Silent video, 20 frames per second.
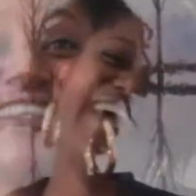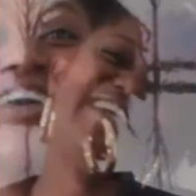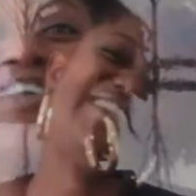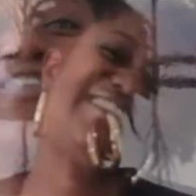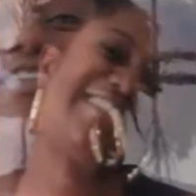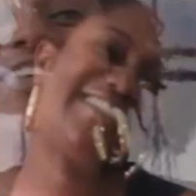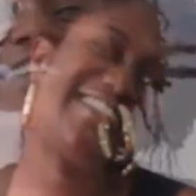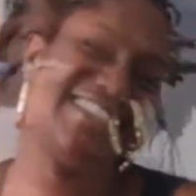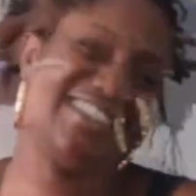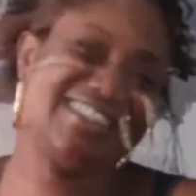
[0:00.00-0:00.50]

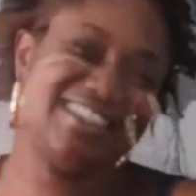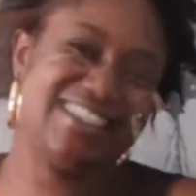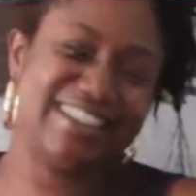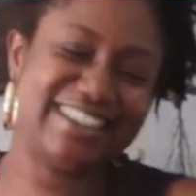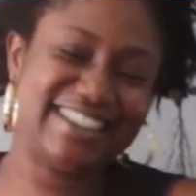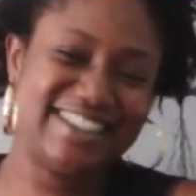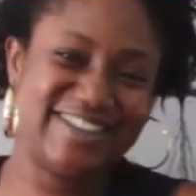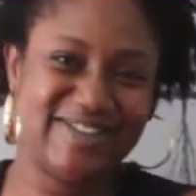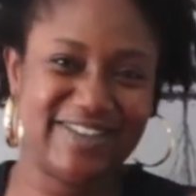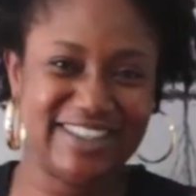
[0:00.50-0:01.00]
It's the
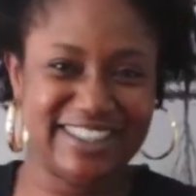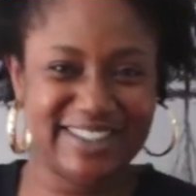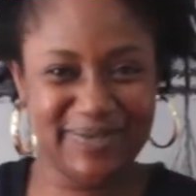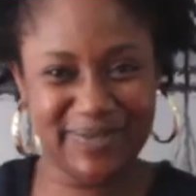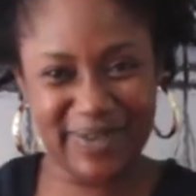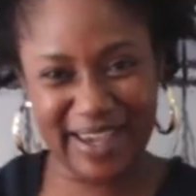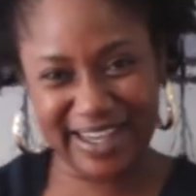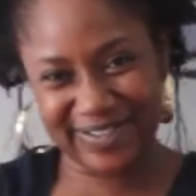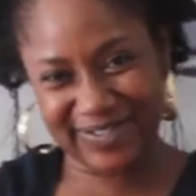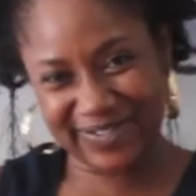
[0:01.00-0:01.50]

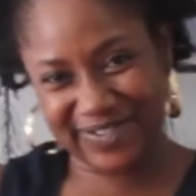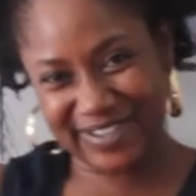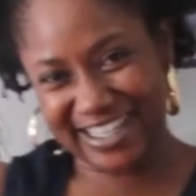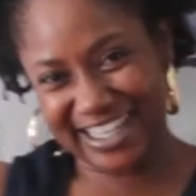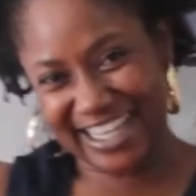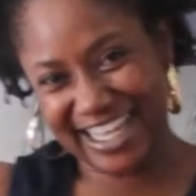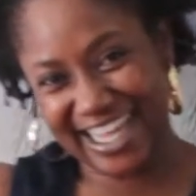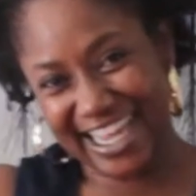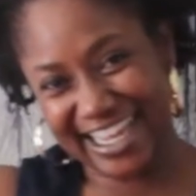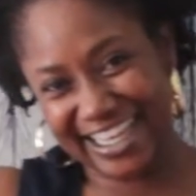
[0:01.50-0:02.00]

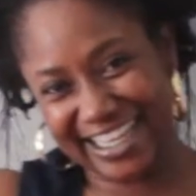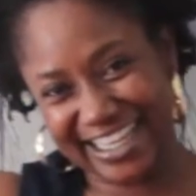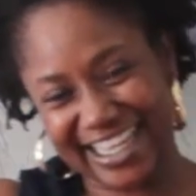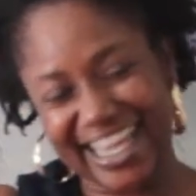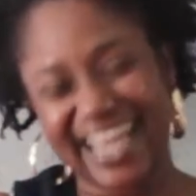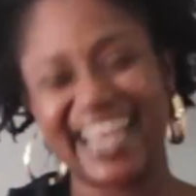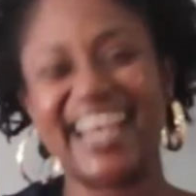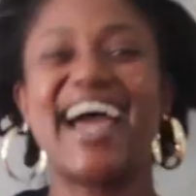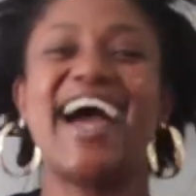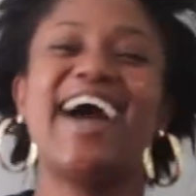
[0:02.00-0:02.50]
disrespectful
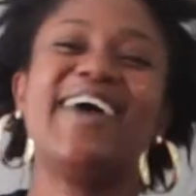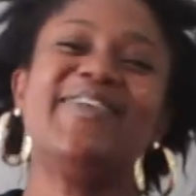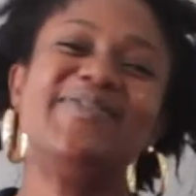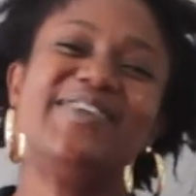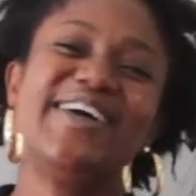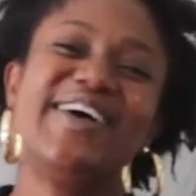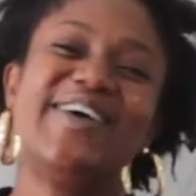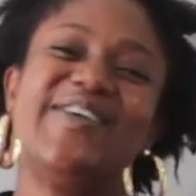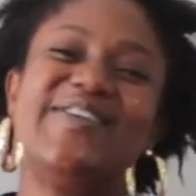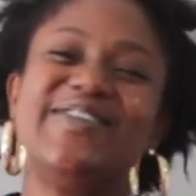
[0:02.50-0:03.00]
lady, and
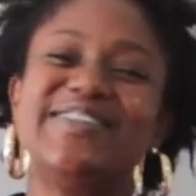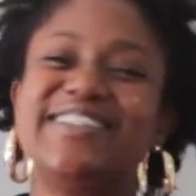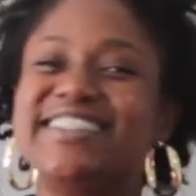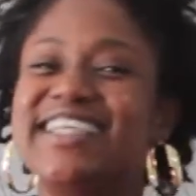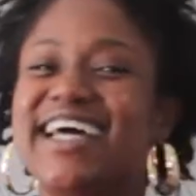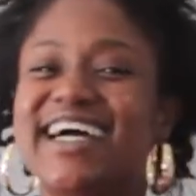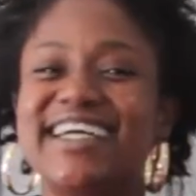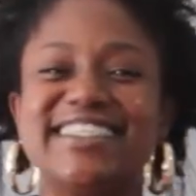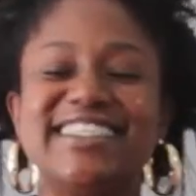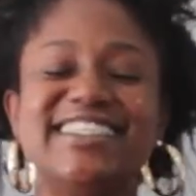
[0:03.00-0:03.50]
I'm your
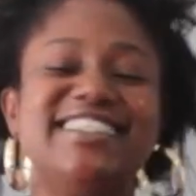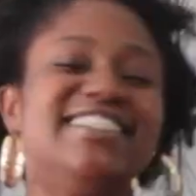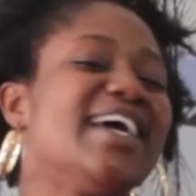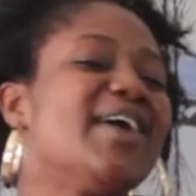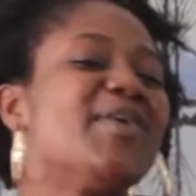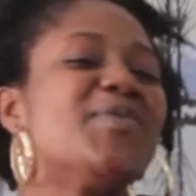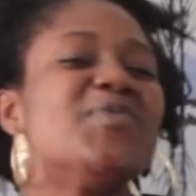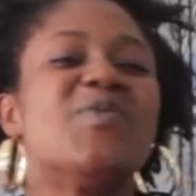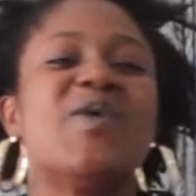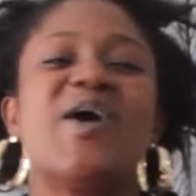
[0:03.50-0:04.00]
host, Dr.
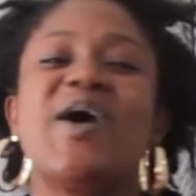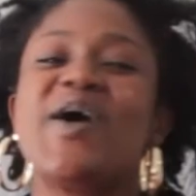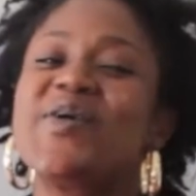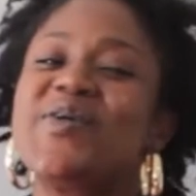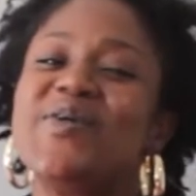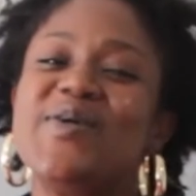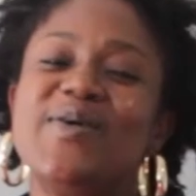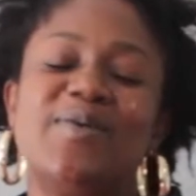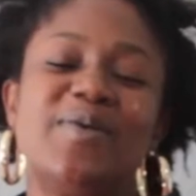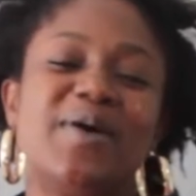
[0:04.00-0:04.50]
J.
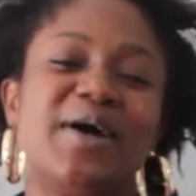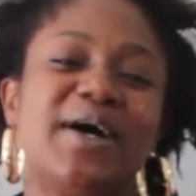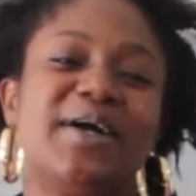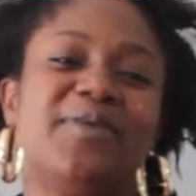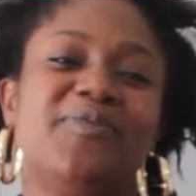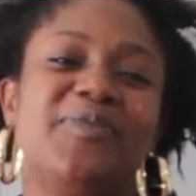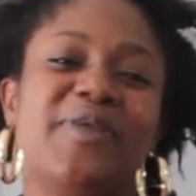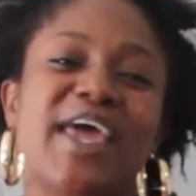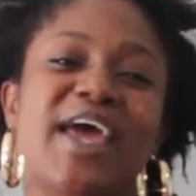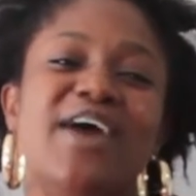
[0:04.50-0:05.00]

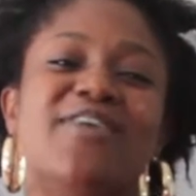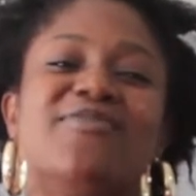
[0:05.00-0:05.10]
Wagwan.